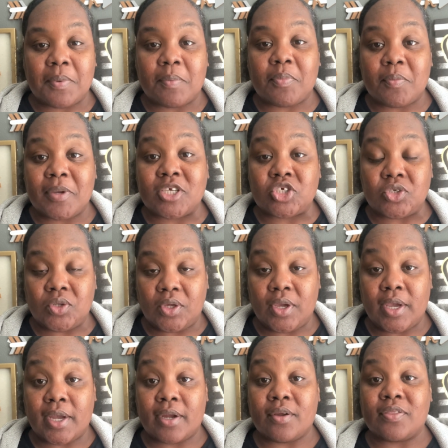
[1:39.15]
information you
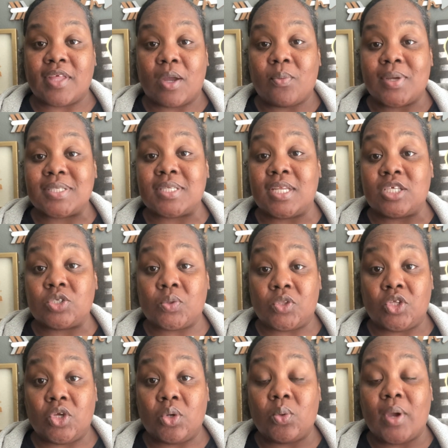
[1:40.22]
hear that resonates with
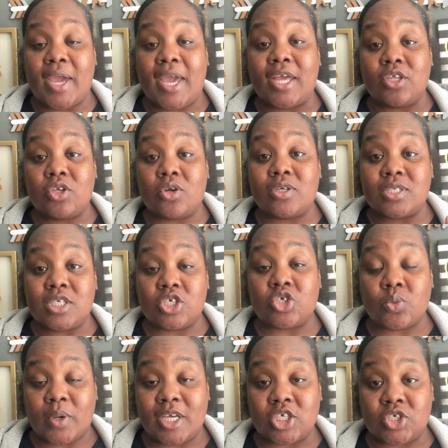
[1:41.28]
you and your
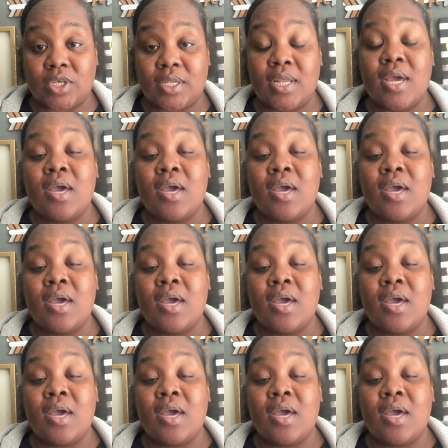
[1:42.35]
situation.